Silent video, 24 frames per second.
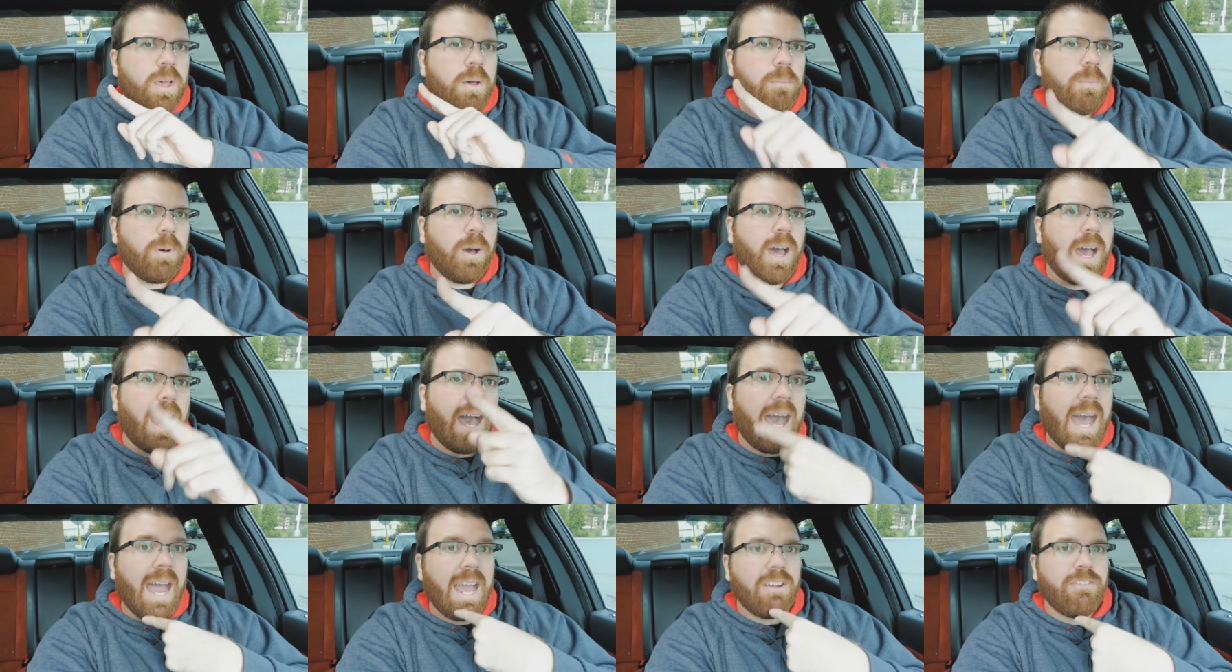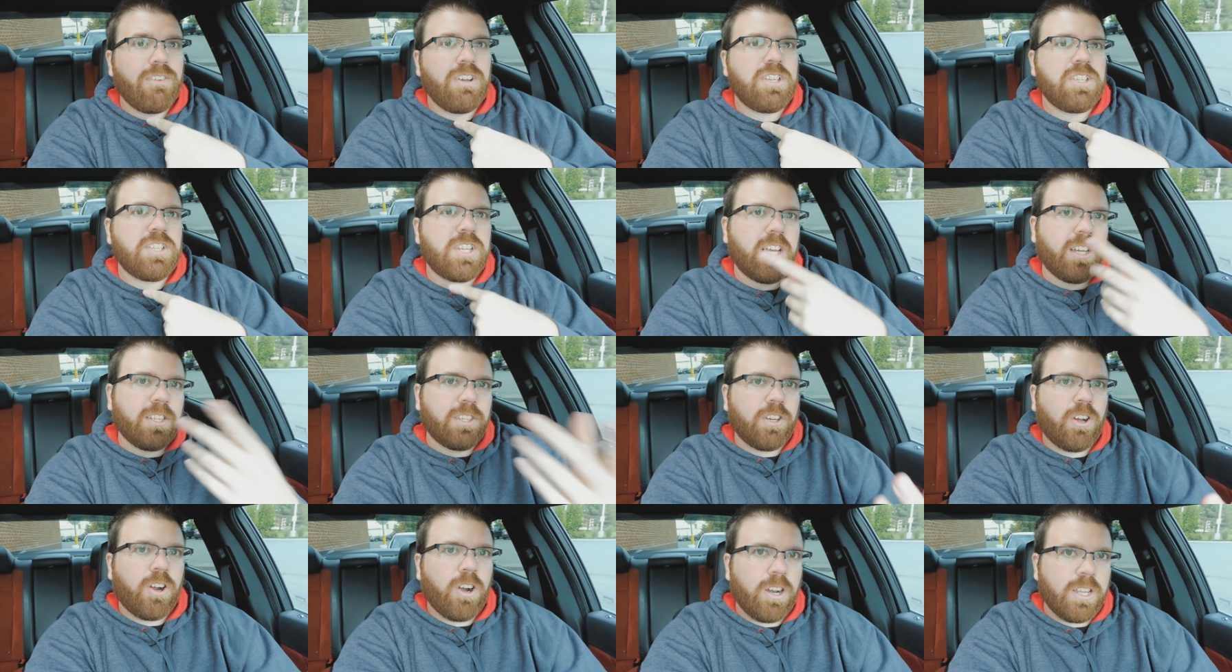but I reached
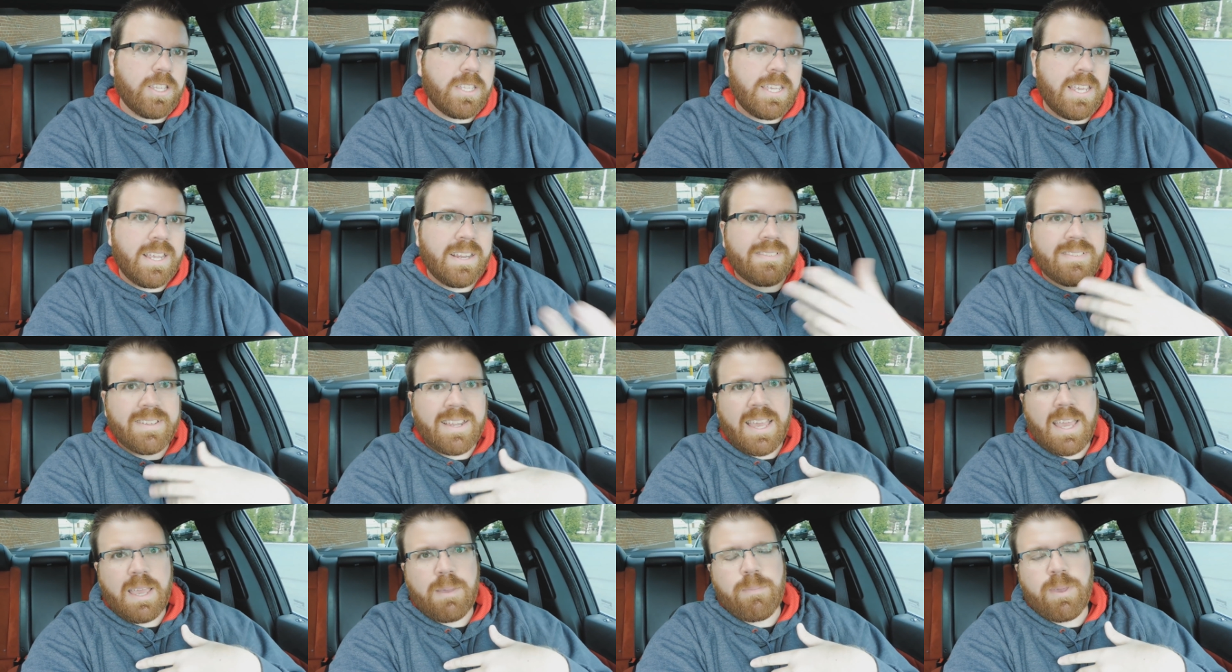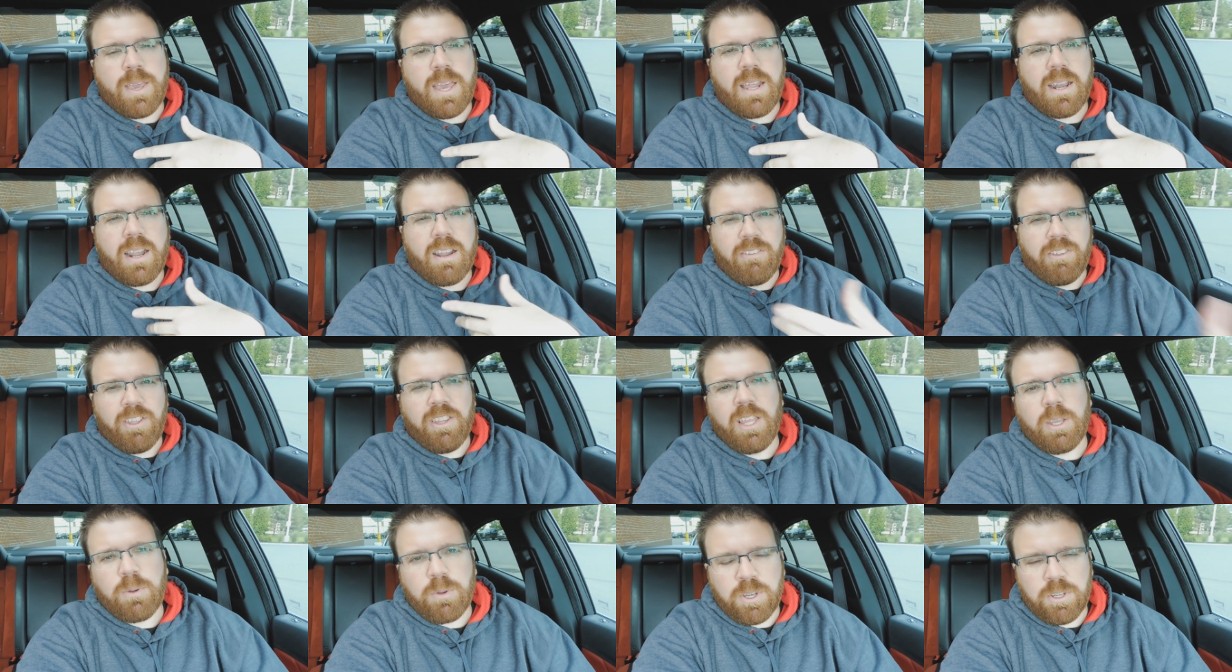out to RT and said, hey man, I
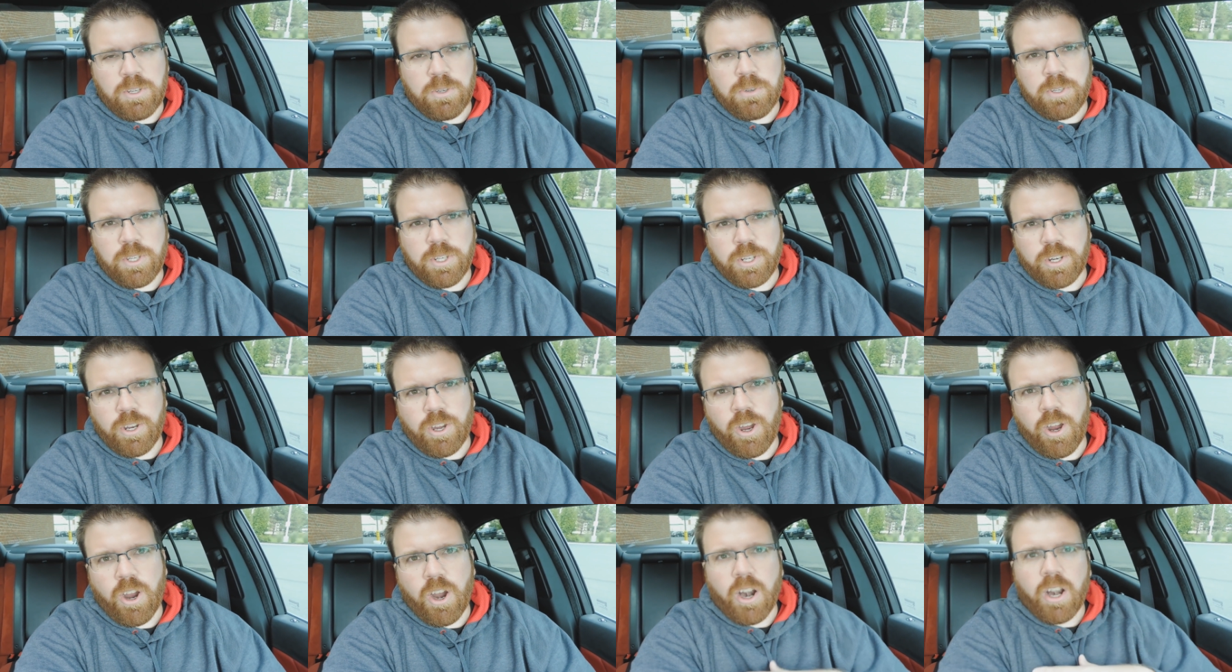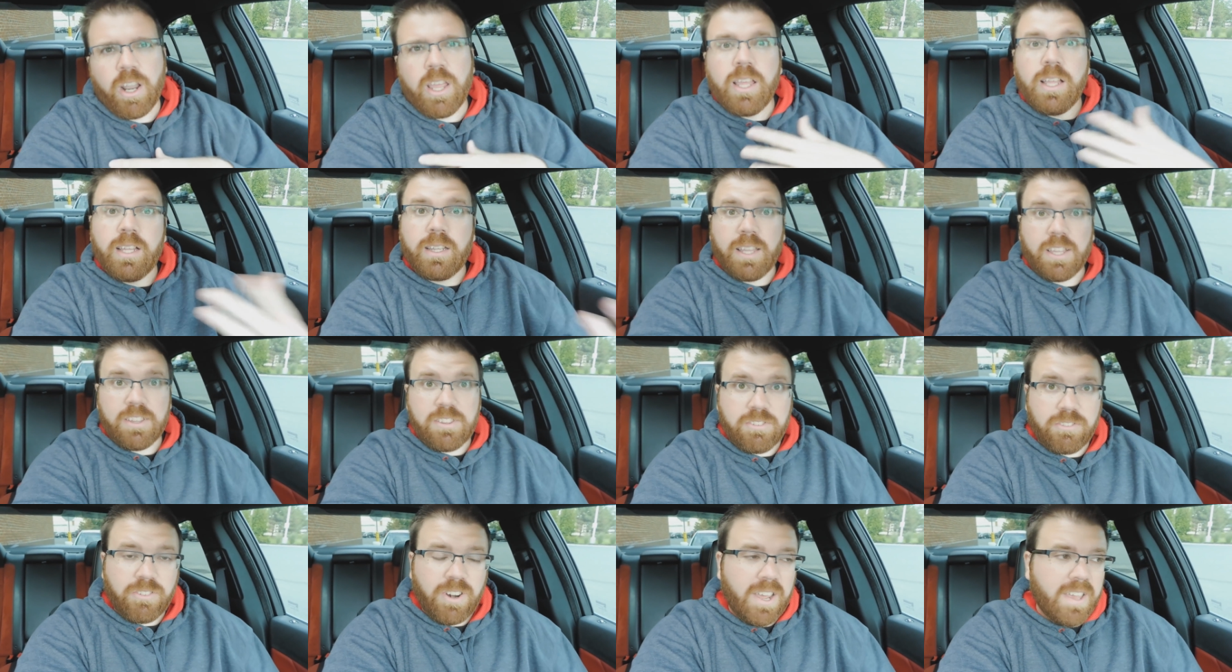really like what you're doing to your car.
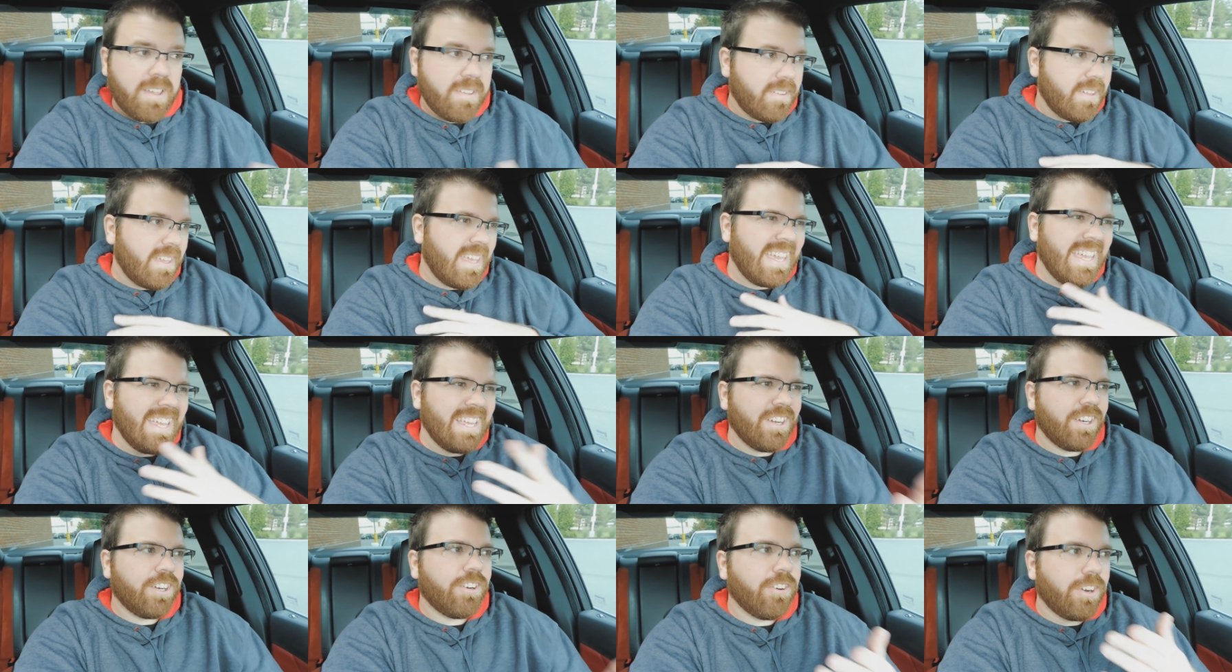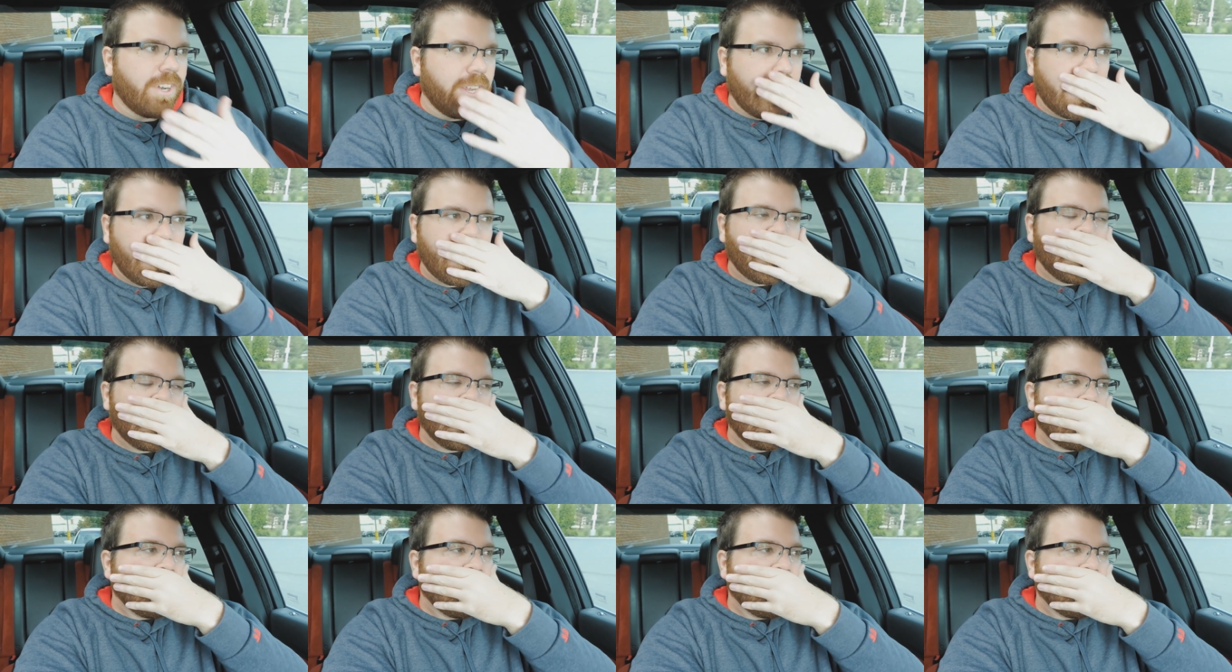Let's race. He agreed.